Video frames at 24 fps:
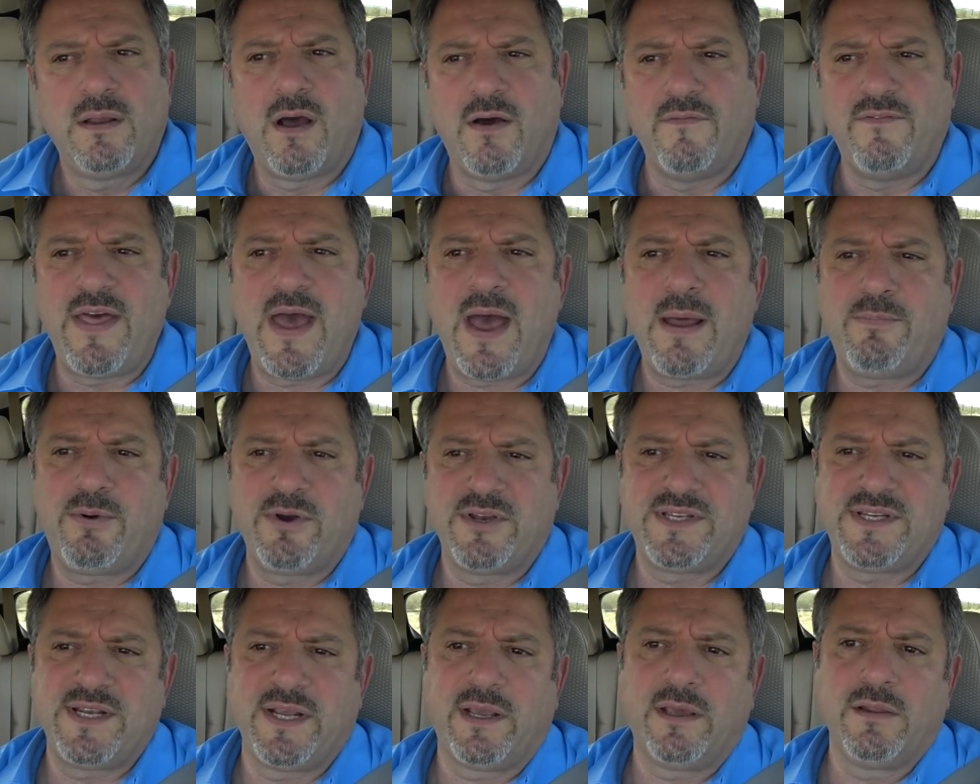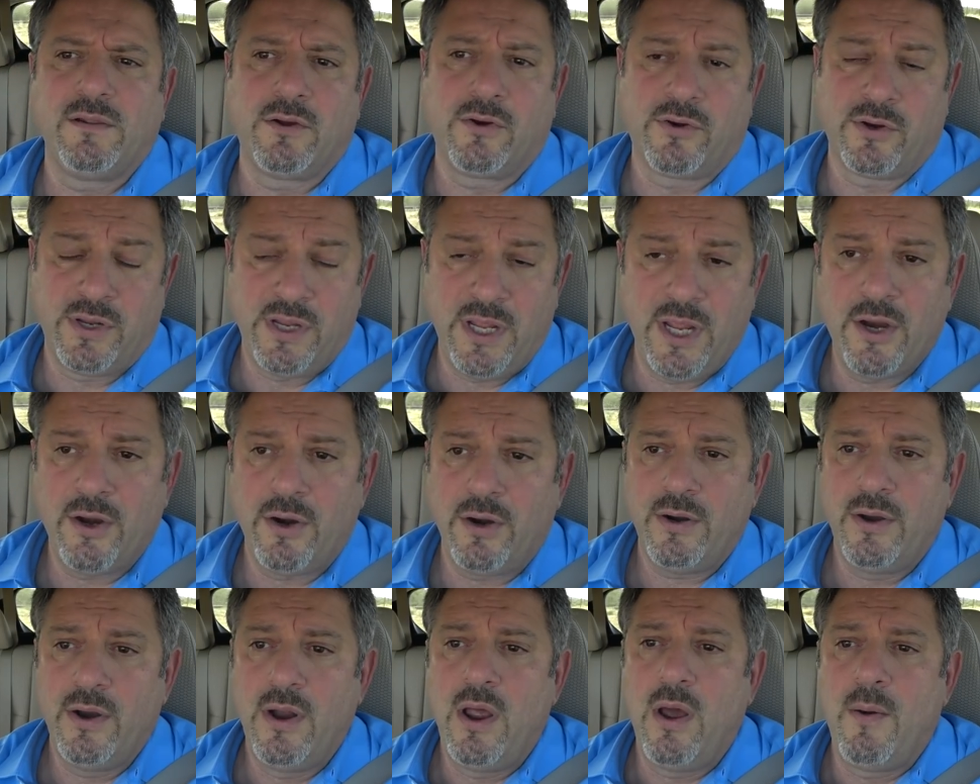of that particular
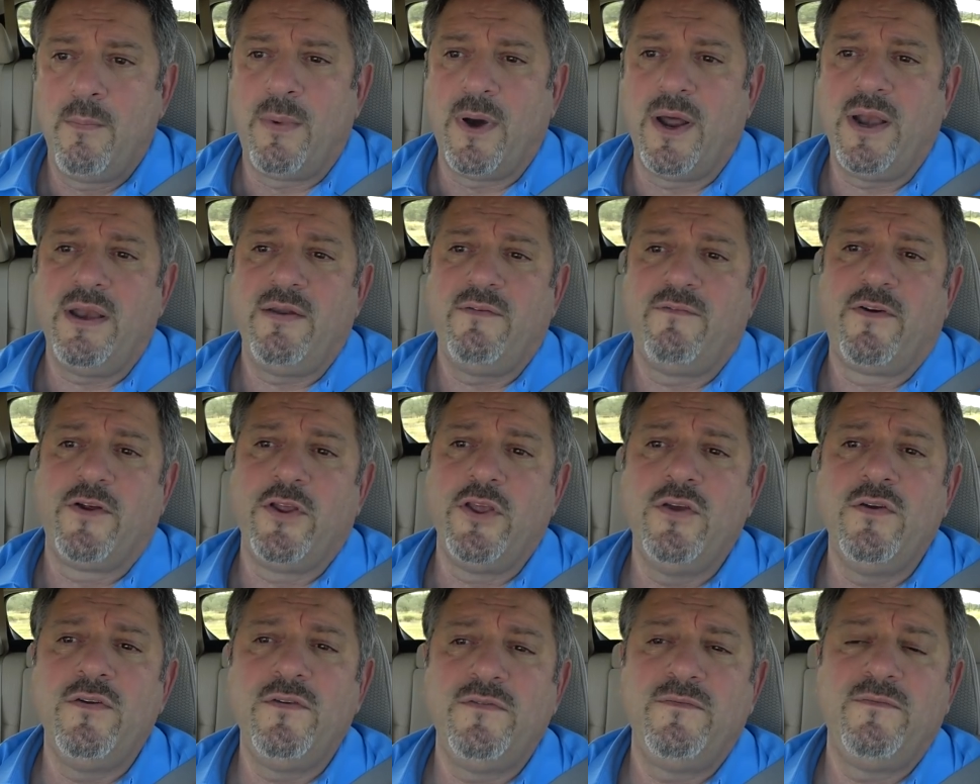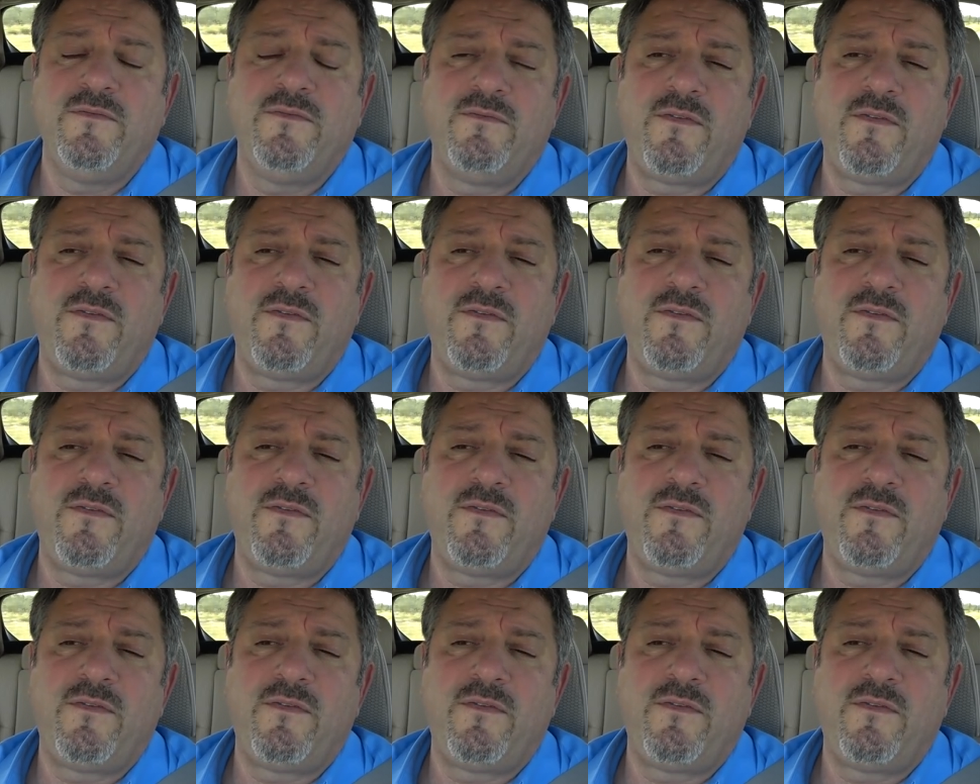year, but for you